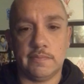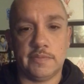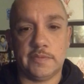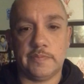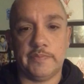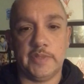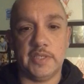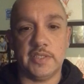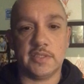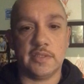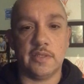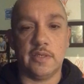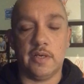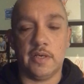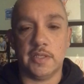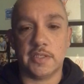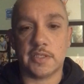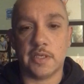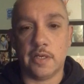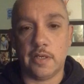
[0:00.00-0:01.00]
Basically all
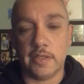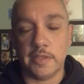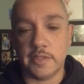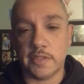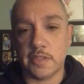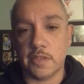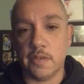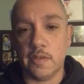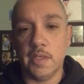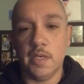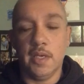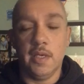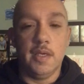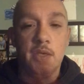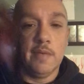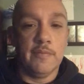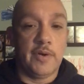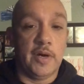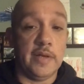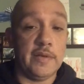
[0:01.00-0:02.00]
it's called. So,
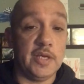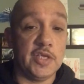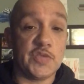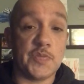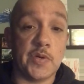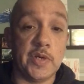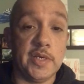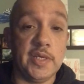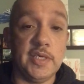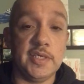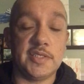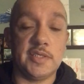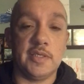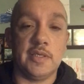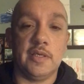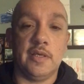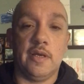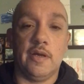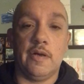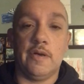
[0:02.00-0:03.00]
but it's pretty
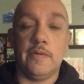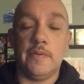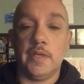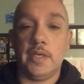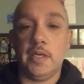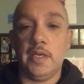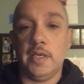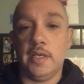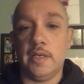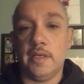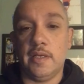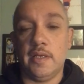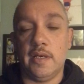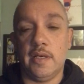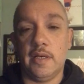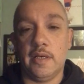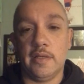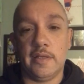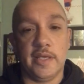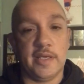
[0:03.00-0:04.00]
decent, And
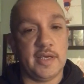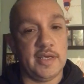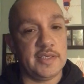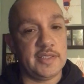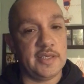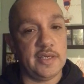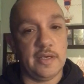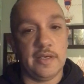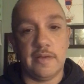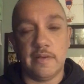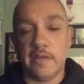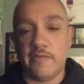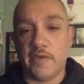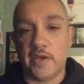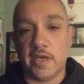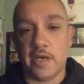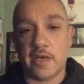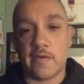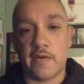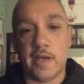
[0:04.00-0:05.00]
like I said, if I
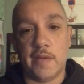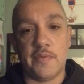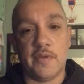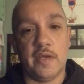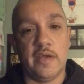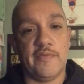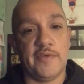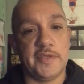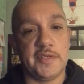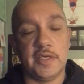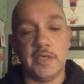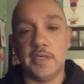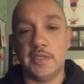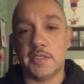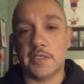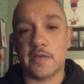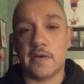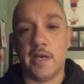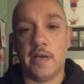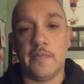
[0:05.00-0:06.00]
get a crap knife, I'll tell you it's
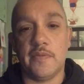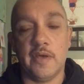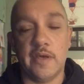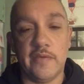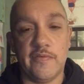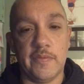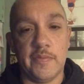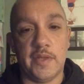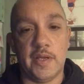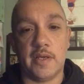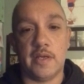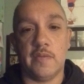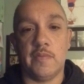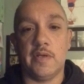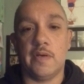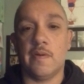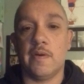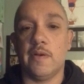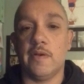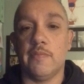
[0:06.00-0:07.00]
a crap knife. I'm not going to
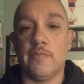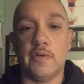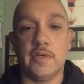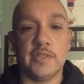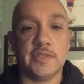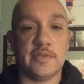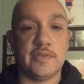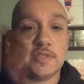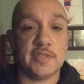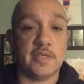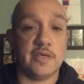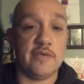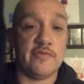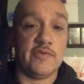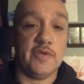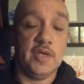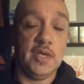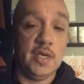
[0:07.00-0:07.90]
beat around the bush. This knife.